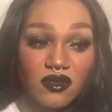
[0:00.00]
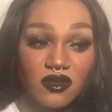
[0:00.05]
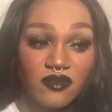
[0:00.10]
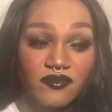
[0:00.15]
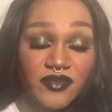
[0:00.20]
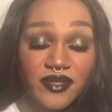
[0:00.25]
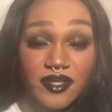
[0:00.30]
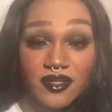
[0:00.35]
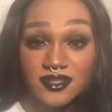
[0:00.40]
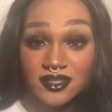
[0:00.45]

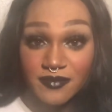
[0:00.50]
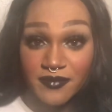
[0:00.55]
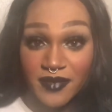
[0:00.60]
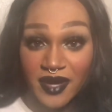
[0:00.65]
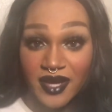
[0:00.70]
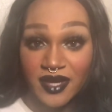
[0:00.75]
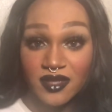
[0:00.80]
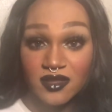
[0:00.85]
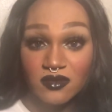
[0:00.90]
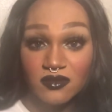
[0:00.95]
videos of
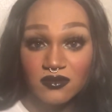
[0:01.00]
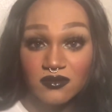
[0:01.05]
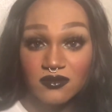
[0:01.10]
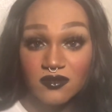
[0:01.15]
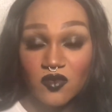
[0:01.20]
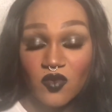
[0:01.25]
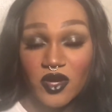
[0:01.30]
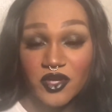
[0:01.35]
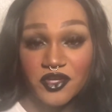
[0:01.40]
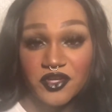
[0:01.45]
mine
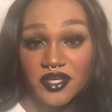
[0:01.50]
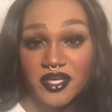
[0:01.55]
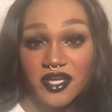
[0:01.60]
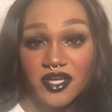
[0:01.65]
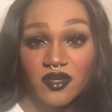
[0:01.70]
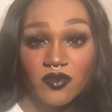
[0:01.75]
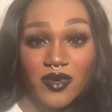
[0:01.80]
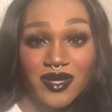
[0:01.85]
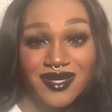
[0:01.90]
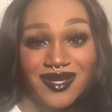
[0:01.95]
while you're here.
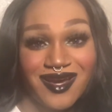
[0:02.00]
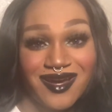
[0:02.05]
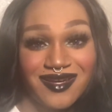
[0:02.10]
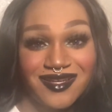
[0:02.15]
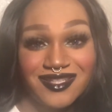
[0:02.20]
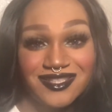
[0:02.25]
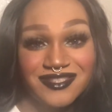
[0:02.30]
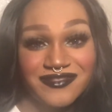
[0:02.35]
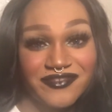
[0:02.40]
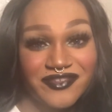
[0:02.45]
Why not?
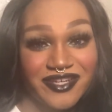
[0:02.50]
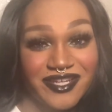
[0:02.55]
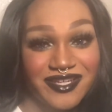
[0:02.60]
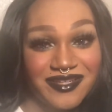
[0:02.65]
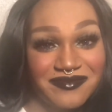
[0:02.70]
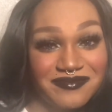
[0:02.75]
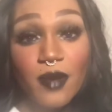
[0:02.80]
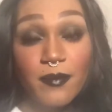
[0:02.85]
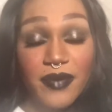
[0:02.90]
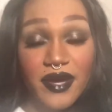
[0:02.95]
It's free.
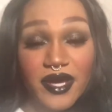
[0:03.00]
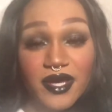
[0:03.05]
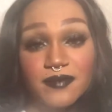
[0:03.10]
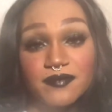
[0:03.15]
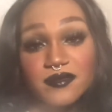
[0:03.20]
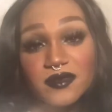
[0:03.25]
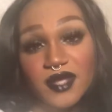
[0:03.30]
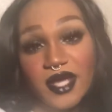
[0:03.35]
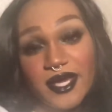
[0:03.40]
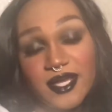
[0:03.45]
But
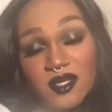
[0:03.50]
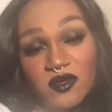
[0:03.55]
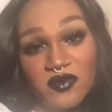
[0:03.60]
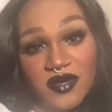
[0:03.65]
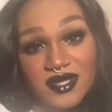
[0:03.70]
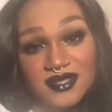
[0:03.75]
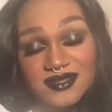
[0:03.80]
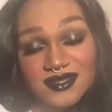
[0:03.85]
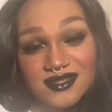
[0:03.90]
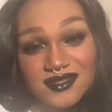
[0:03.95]

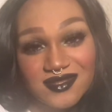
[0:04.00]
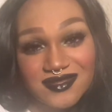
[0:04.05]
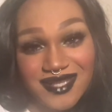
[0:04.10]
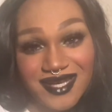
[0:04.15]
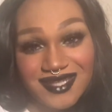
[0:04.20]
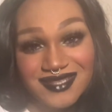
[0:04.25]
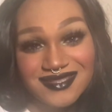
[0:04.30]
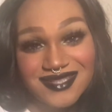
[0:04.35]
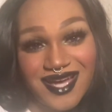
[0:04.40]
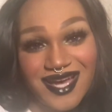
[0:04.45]
anyways, until
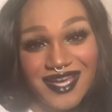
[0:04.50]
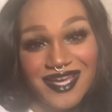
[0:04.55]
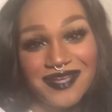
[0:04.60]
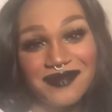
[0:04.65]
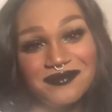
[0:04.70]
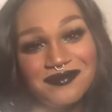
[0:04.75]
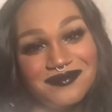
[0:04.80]
next time,